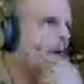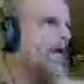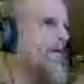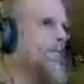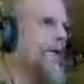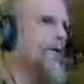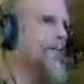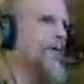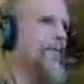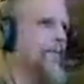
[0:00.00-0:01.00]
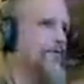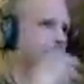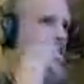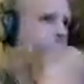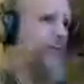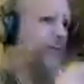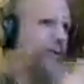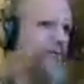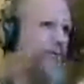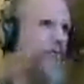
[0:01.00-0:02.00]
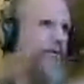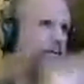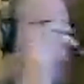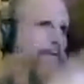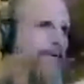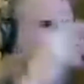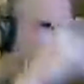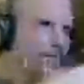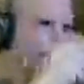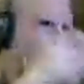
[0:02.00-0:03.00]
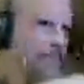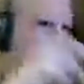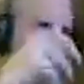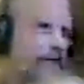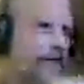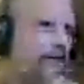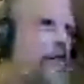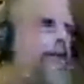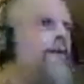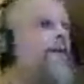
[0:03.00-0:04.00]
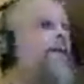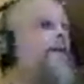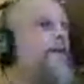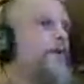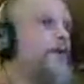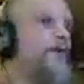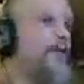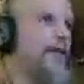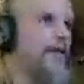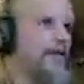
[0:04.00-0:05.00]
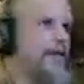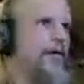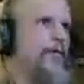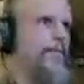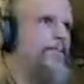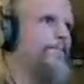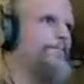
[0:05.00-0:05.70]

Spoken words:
or not your bigger debris, but your bigger stones that you put in there, use sandstone.